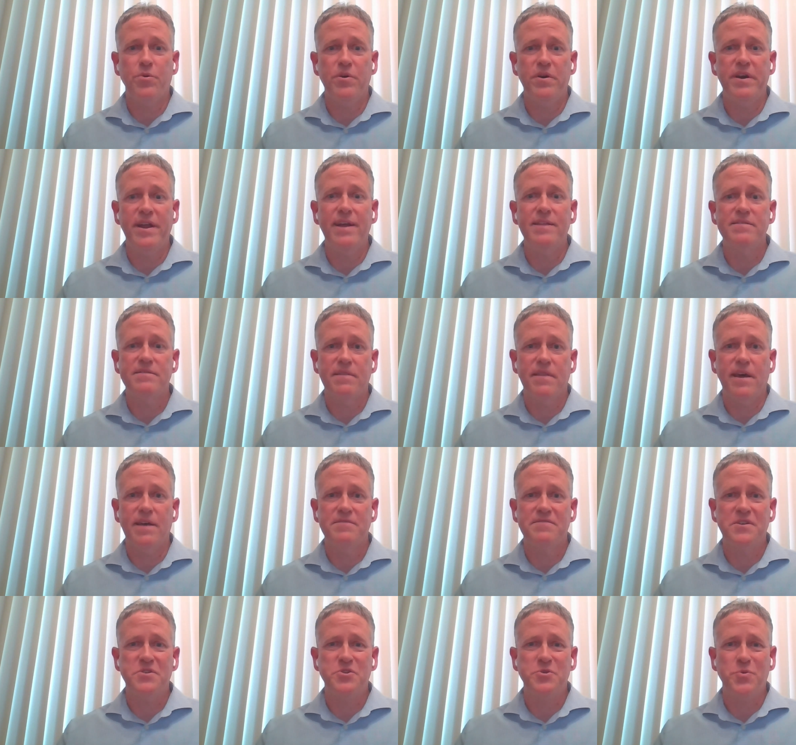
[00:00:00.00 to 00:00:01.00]
put an end to that
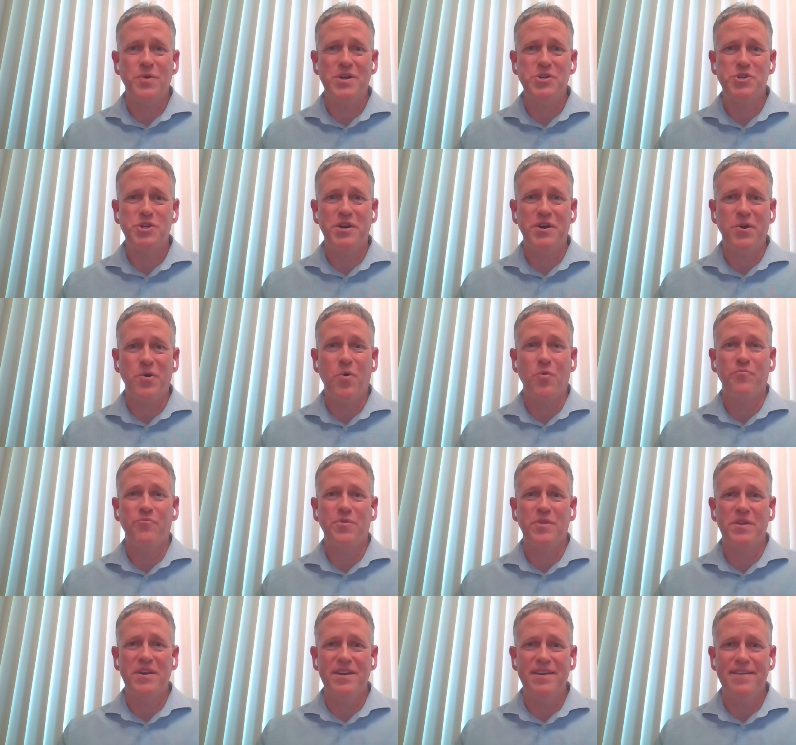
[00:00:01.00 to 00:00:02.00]
situation, and
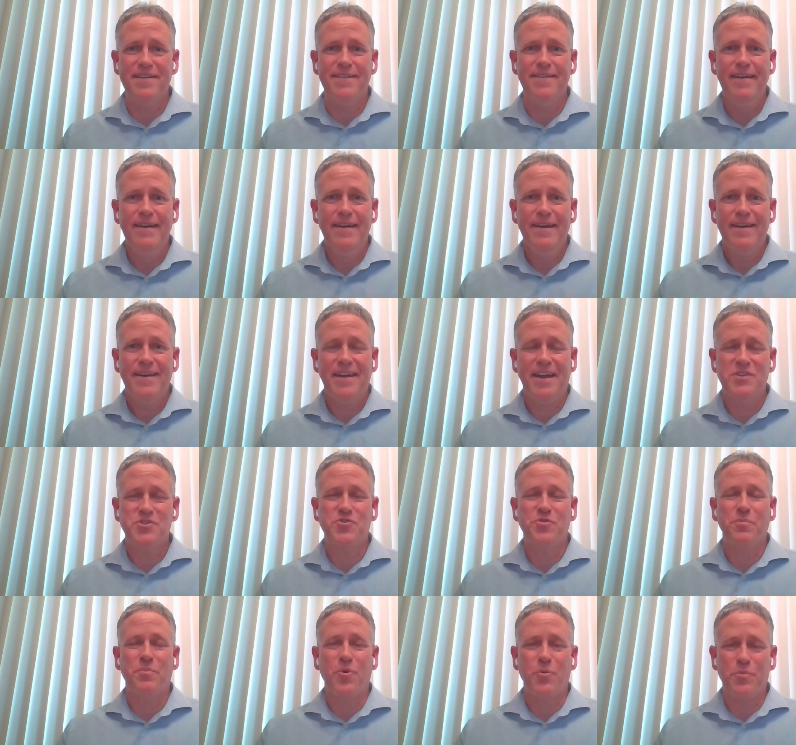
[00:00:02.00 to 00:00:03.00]
hopefully catch
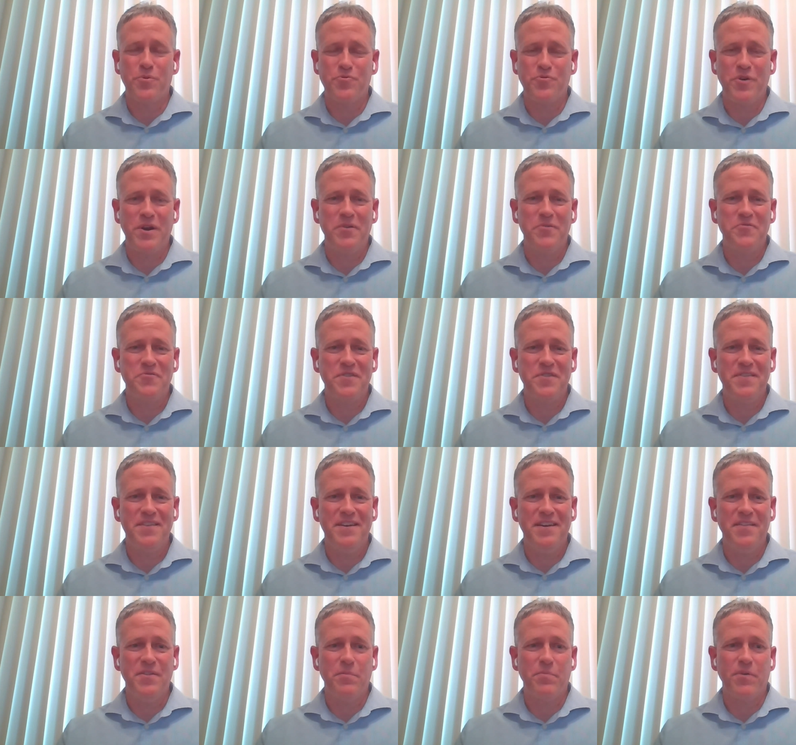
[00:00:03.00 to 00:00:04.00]
the perpetrators
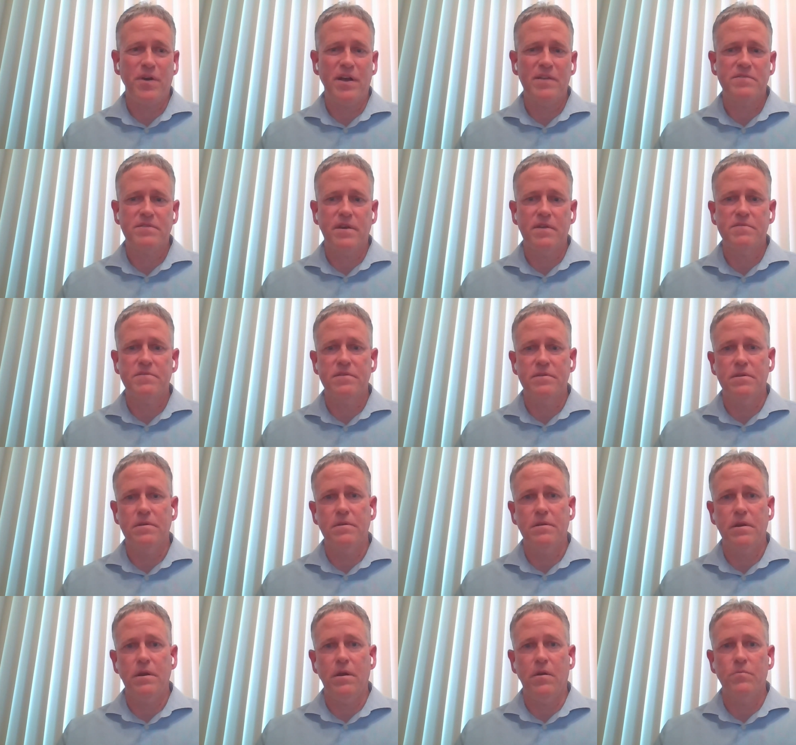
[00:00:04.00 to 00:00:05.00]
in the process, and
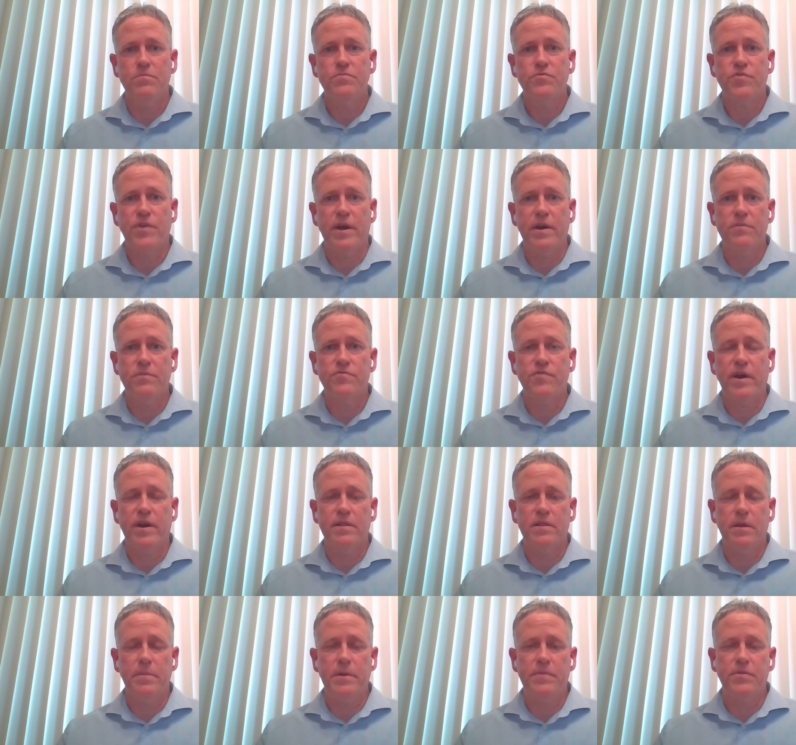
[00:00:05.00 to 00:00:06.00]
try to
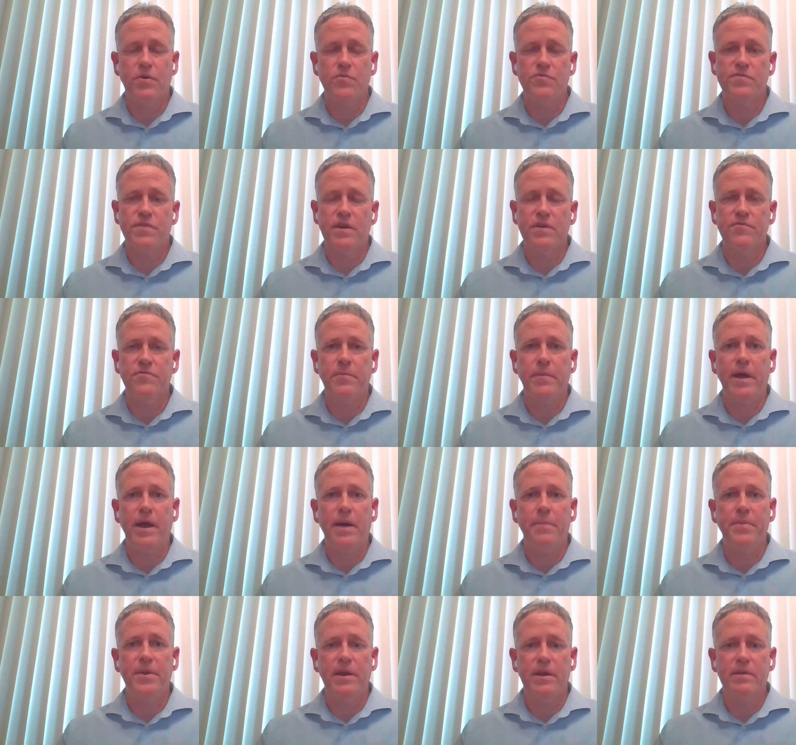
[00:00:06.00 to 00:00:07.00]
limit those things from
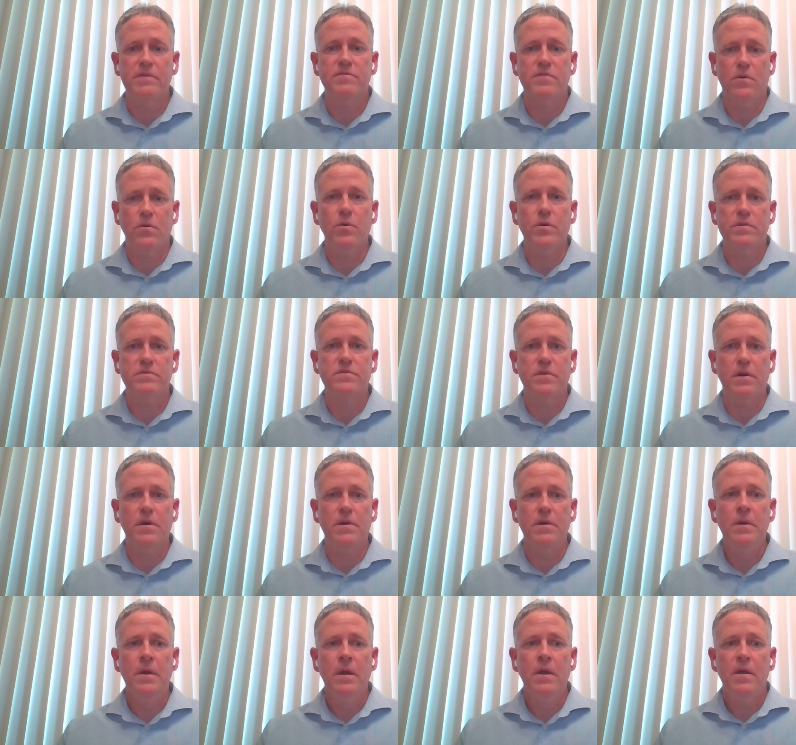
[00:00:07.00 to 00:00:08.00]
happening. So
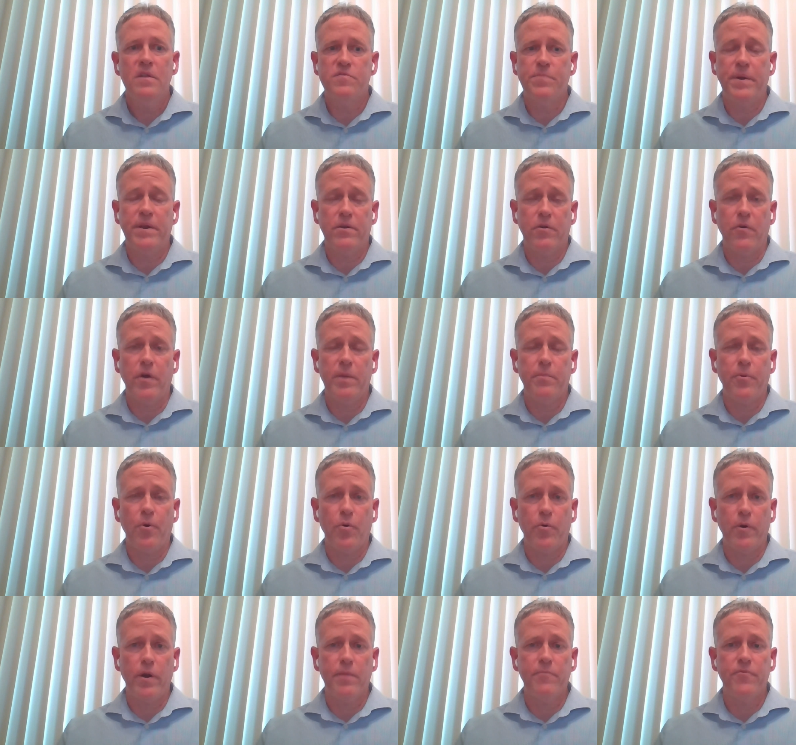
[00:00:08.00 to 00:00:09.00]
it's been a great
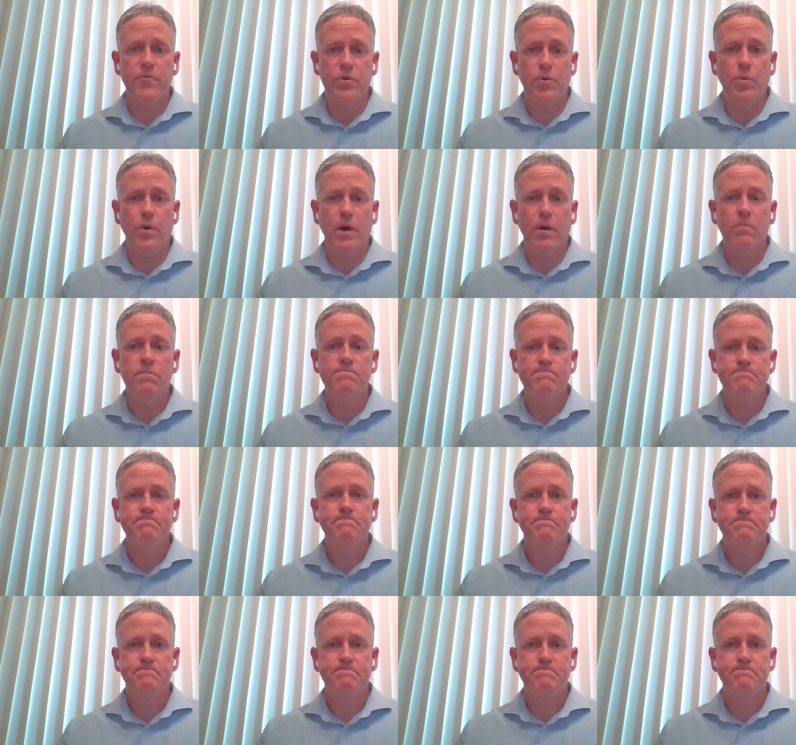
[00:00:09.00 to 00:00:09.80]
program for UL.